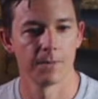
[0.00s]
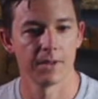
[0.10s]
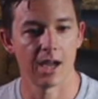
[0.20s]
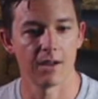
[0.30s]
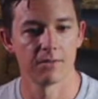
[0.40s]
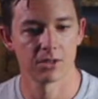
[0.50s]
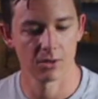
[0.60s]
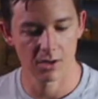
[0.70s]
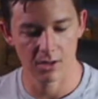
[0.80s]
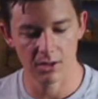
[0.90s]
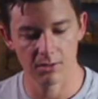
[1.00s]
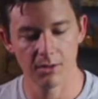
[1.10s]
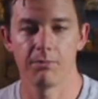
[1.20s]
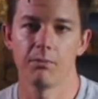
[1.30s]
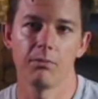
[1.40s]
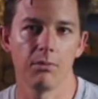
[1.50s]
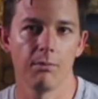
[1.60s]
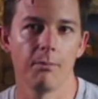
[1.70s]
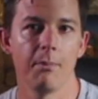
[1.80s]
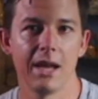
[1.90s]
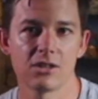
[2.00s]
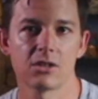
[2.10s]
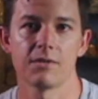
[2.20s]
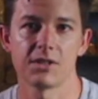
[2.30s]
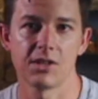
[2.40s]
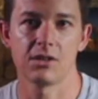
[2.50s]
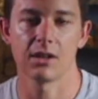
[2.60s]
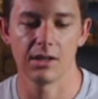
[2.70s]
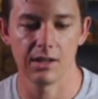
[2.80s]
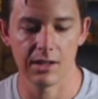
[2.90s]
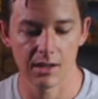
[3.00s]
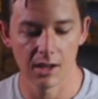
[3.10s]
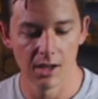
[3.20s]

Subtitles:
yeah, so the main surfaces you're going to need: